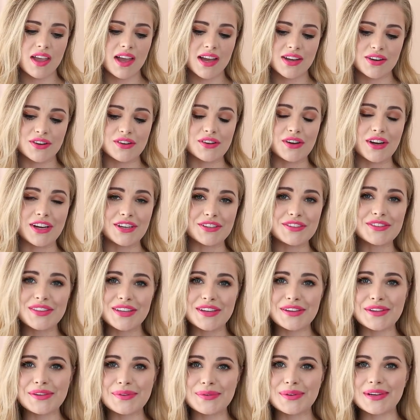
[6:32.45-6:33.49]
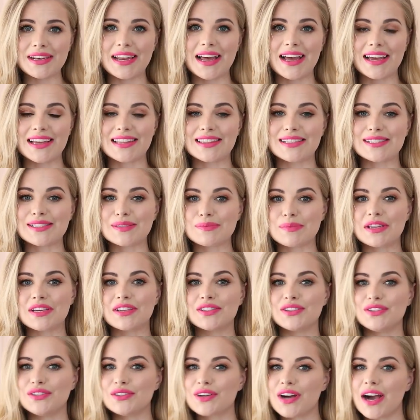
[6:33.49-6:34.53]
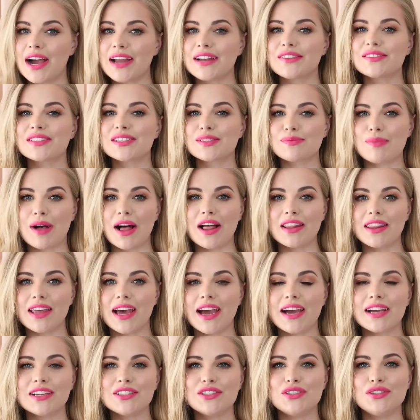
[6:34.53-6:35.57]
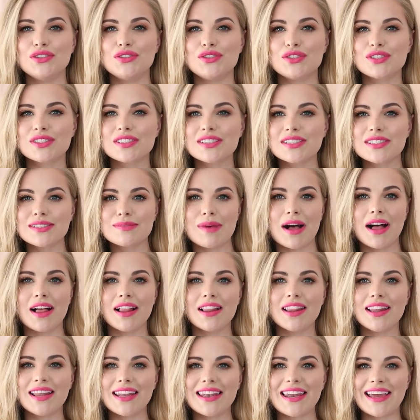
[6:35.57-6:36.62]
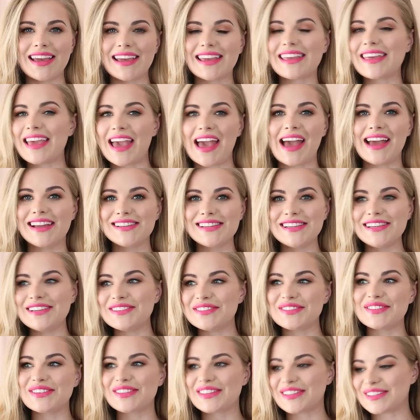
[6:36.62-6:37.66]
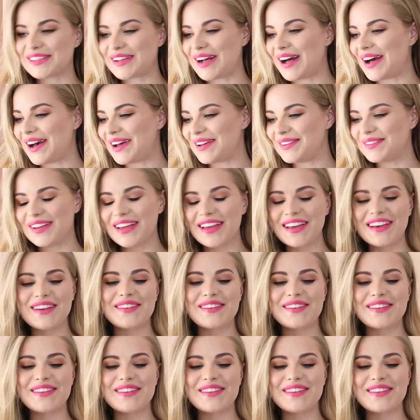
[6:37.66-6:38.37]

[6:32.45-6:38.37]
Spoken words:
I don't know. I don't think you will like this, because you kind of smell that and you just smell like candy all the time,